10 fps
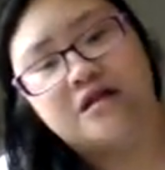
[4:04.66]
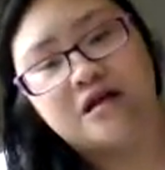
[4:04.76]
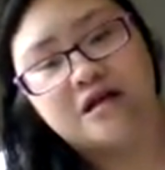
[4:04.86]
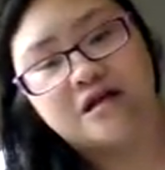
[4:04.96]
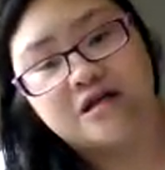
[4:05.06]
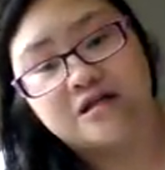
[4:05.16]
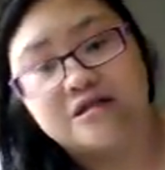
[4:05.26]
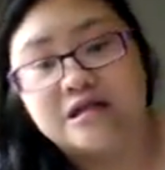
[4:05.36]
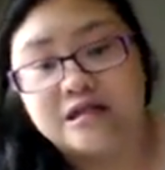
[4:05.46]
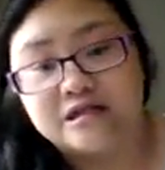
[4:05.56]
a
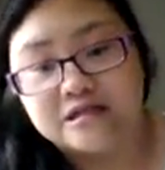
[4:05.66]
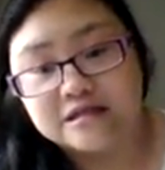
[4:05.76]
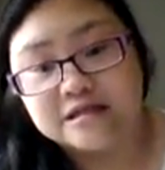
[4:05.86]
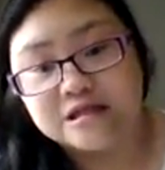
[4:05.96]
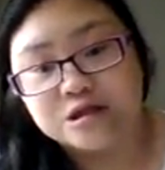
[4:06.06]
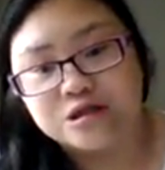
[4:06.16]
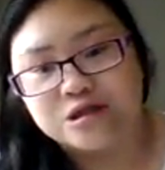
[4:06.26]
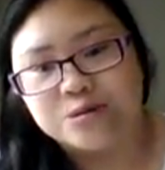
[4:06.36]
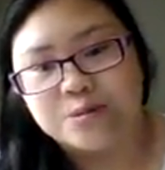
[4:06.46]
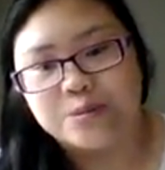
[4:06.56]
delicacy
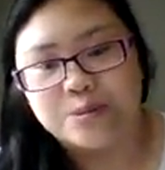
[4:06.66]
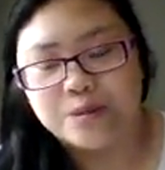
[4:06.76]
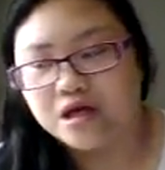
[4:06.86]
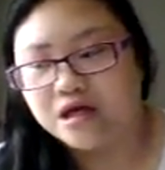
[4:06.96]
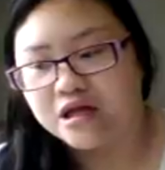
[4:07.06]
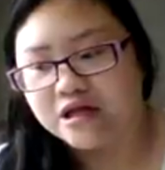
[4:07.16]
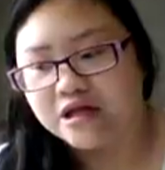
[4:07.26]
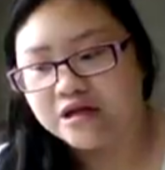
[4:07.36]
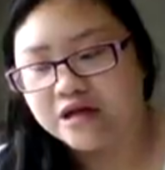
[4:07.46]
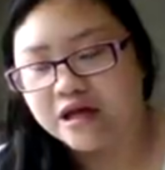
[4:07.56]
soup
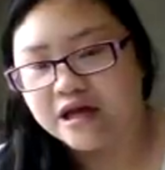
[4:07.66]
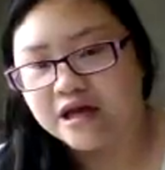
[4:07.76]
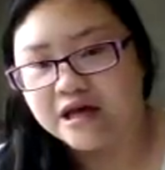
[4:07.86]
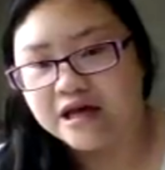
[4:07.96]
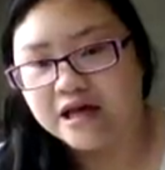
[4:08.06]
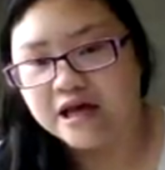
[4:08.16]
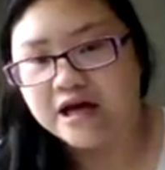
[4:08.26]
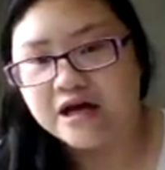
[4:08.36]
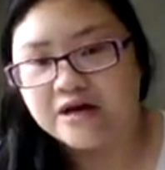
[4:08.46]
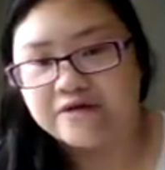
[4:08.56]
and a
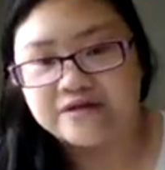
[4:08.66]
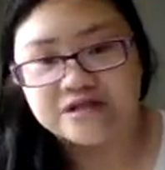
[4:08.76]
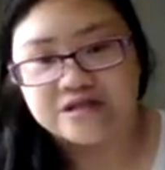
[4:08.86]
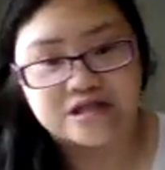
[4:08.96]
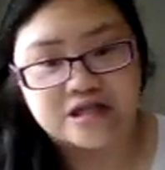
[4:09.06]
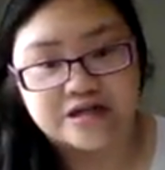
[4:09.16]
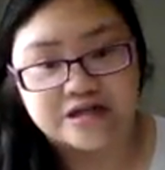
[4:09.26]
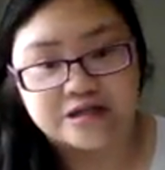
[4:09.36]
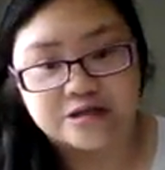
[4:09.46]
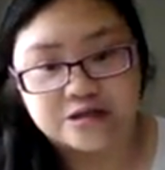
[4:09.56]

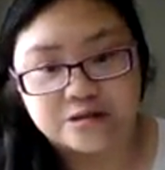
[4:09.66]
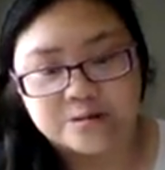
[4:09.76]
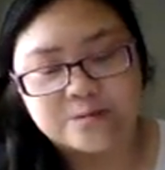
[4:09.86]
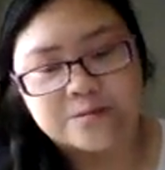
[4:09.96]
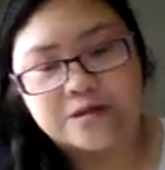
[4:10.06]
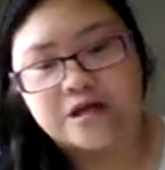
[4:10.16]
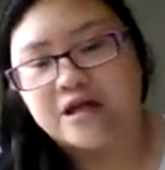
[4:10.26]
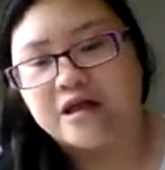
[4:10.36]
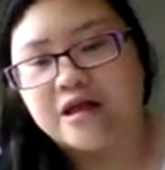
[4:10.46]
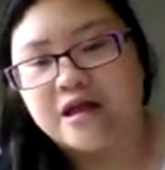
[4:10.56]
vegetarian soup,
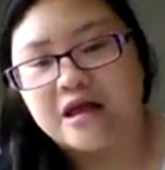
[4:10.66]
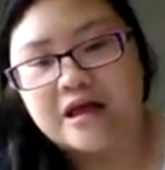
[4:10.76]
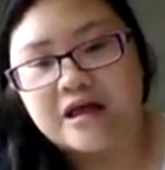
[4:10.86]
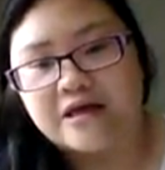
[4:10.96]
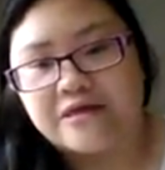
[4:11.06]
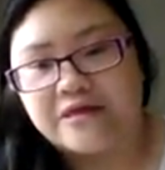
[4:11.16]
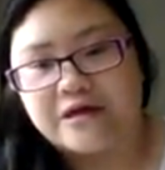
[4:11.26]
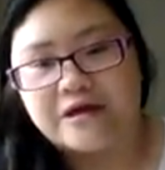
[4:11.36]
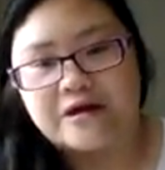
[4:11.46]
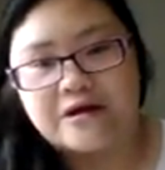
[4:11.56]
and
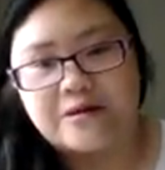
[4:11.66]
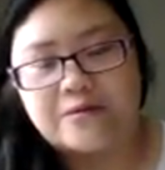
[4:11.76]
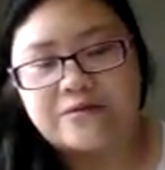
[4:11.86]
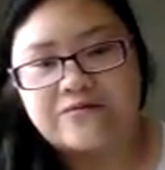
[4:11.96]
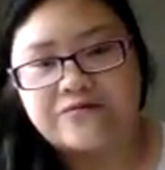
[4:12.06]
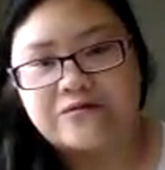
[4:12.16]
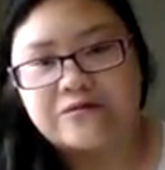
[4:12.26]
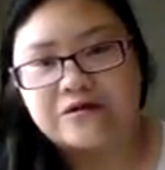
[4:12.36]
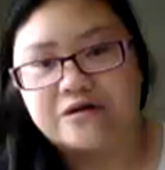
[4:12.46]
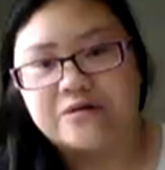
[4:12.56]
then
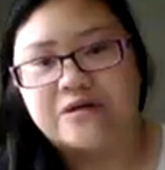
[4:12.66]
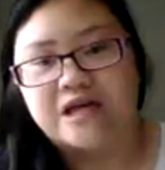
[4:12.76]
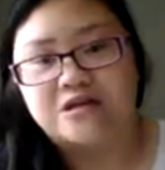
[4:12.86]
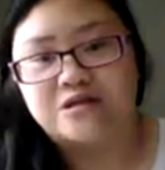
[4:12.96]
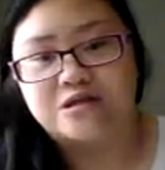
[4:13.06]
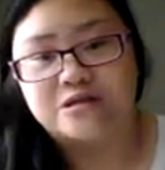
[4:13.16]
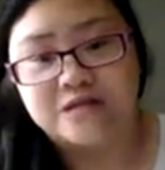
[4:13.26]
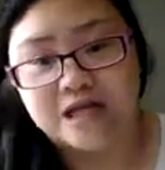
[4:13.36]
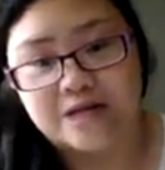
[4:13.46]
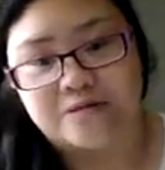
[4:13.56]
we had two
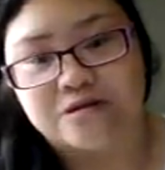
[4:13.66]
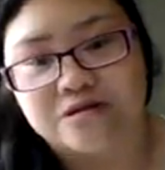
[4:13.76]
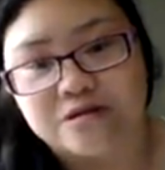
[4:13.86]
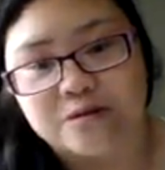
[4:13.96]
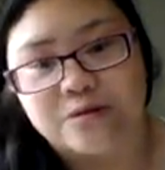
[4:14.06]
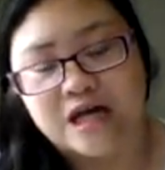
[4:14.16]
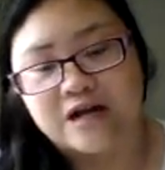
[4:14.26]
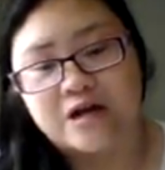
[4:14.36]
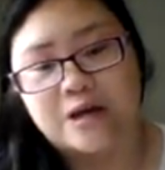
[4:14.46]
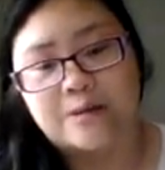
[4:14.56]
tables, so we
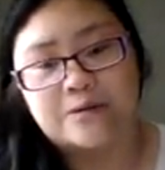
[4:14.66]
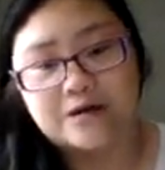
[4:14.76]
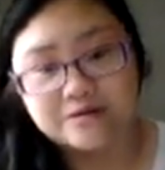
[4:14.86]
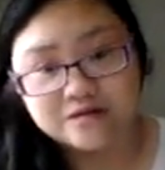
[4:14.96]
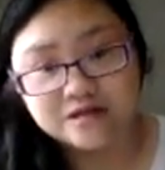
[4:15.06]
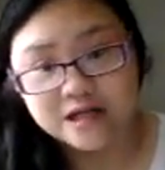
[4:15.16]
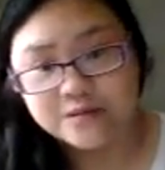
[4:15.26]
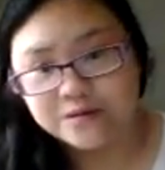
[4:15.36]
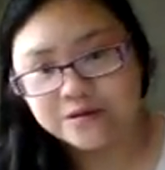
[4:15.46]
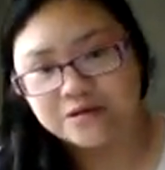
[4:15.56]
had a brown
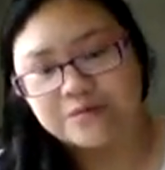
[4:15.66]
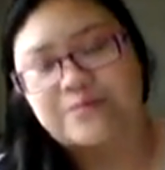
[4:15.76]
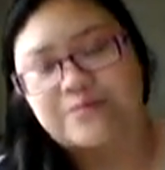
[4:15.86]
table